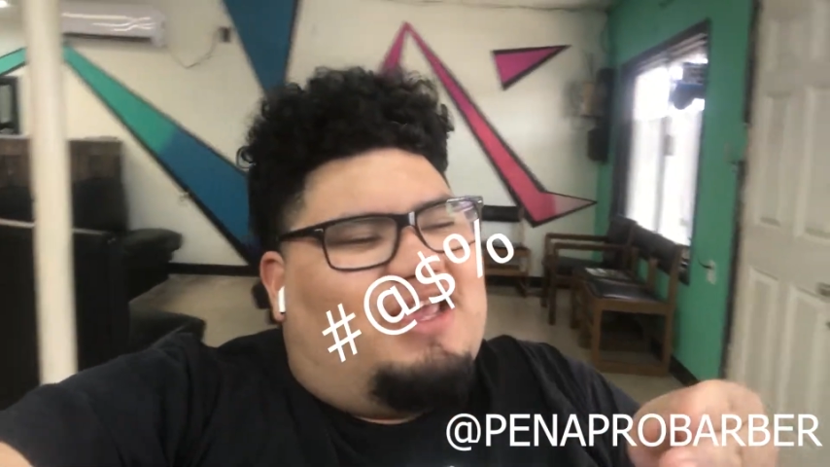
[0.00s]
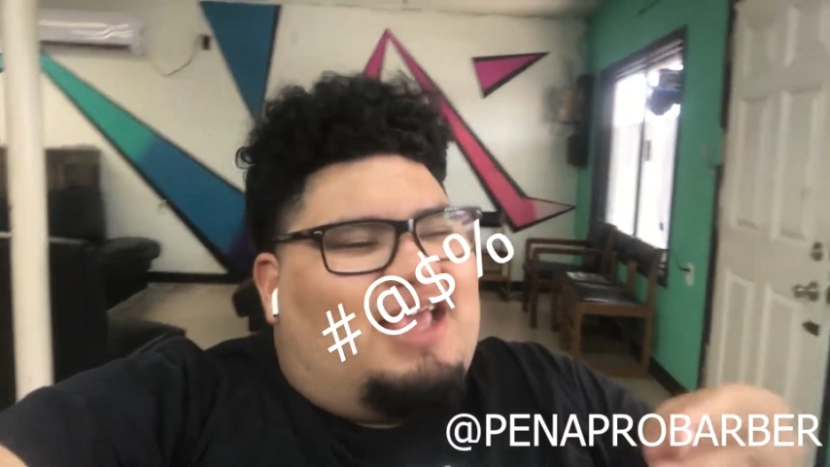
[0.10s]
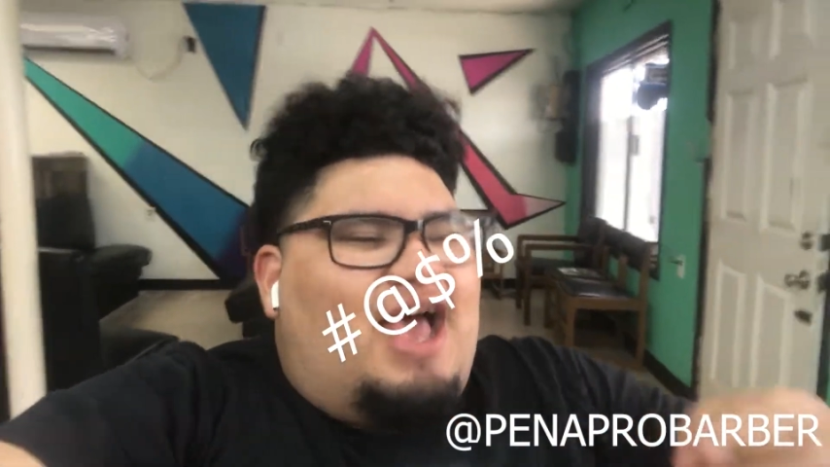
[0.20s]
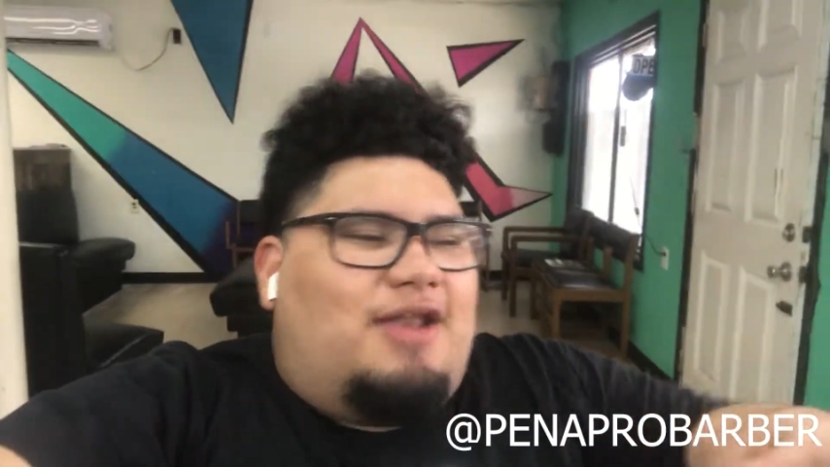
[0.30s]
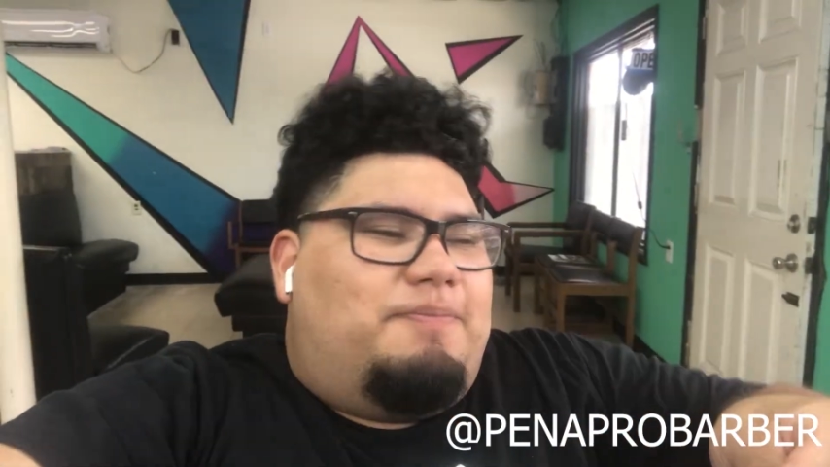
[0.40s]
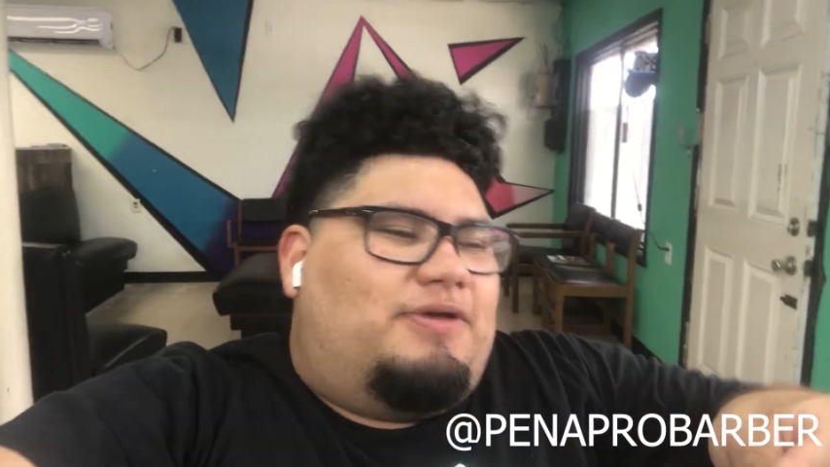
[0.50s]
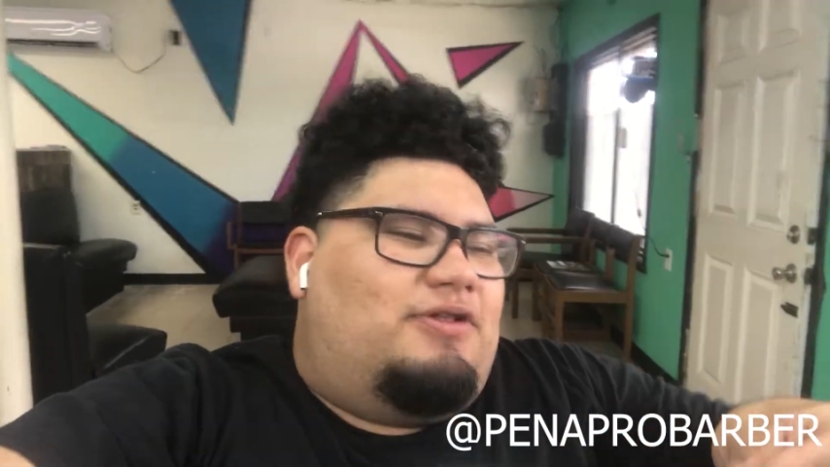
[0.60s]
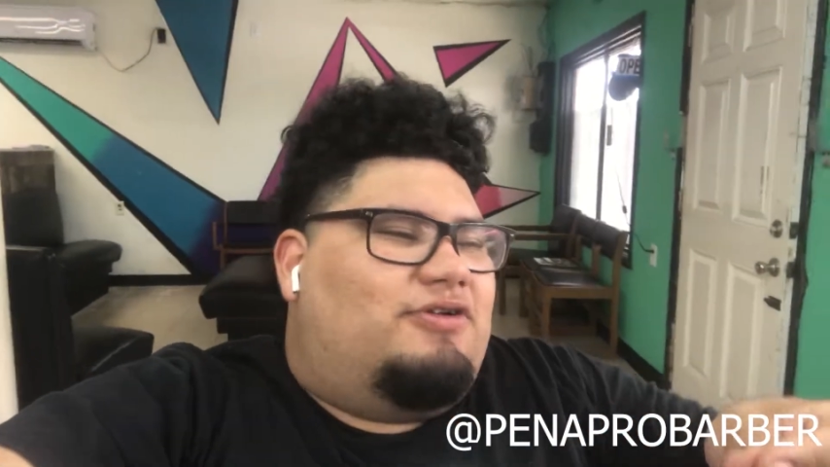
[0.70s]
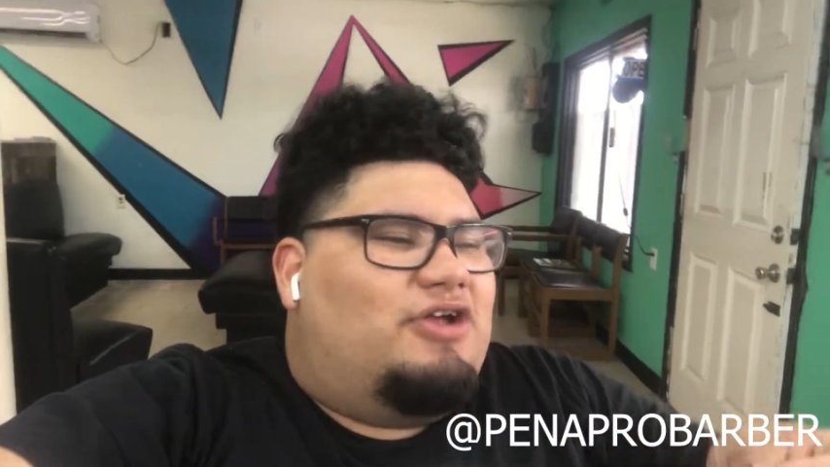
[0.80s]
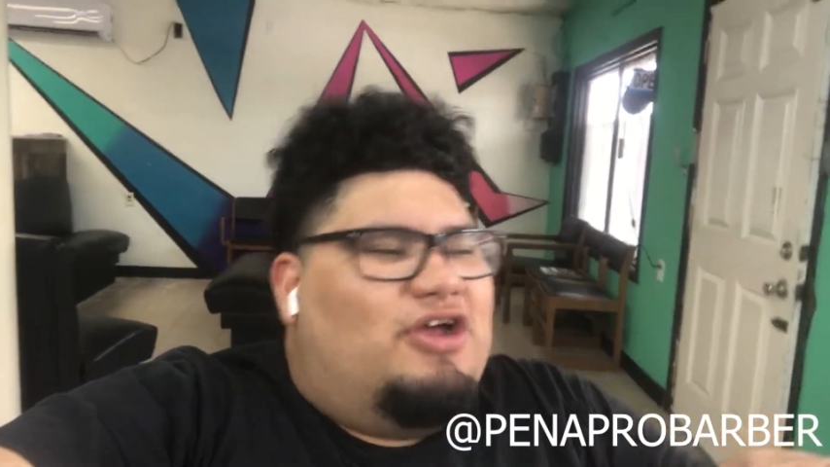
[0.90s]

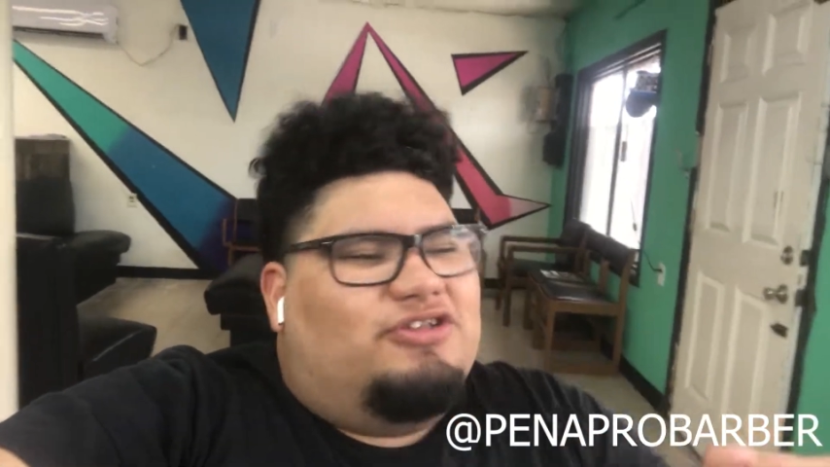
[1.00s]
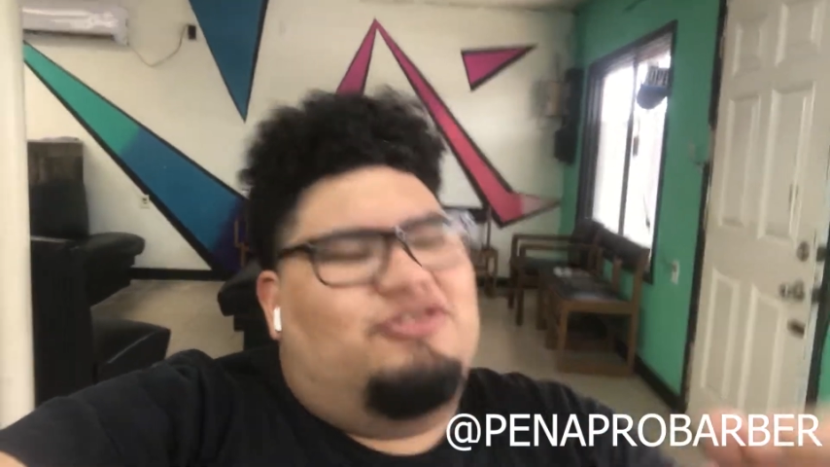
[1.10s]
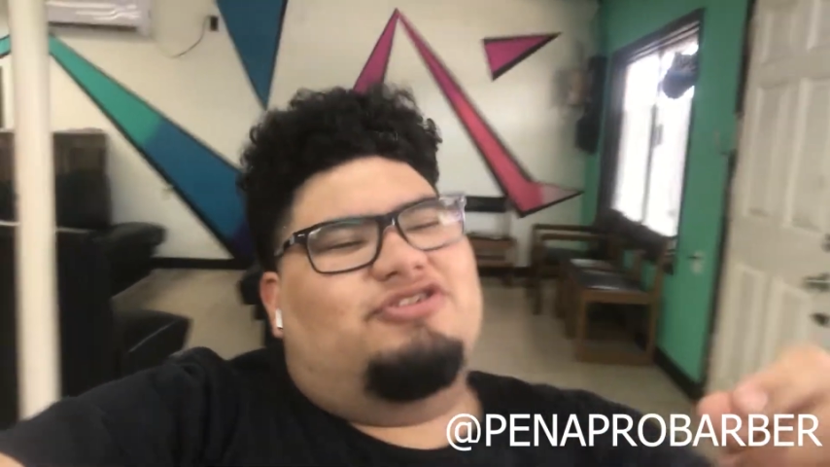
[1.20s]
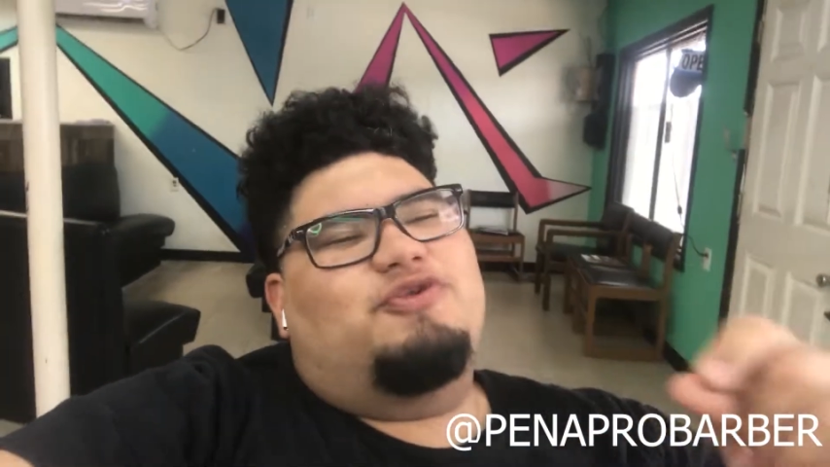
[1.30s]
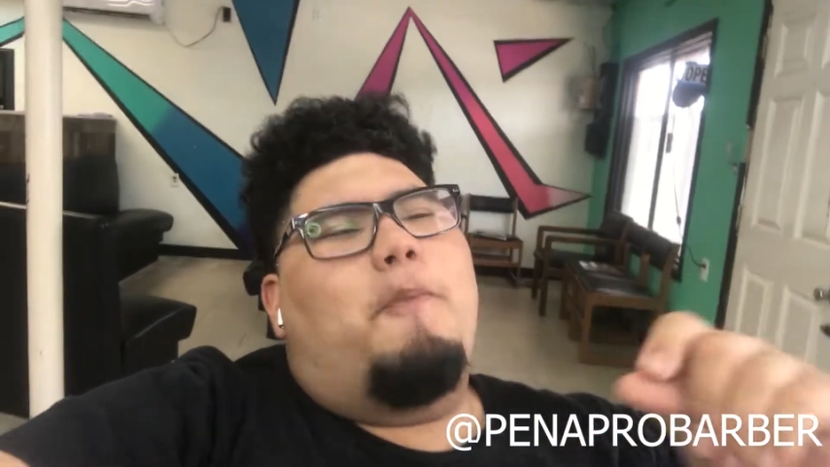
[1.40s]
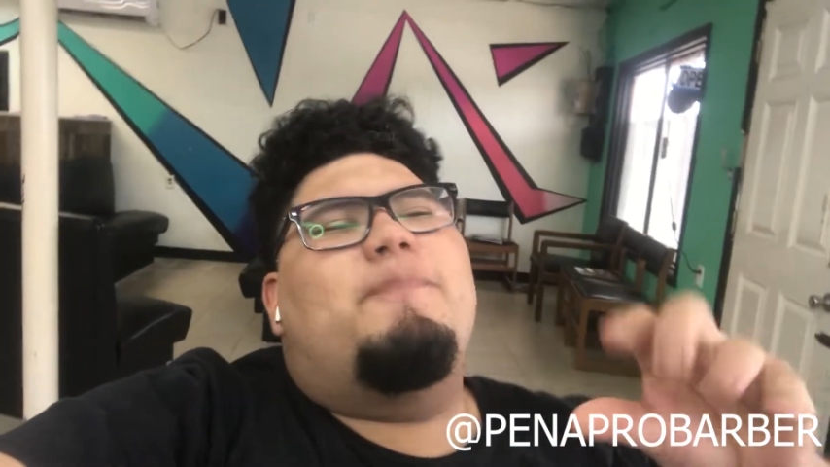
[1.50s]
caterpillar to a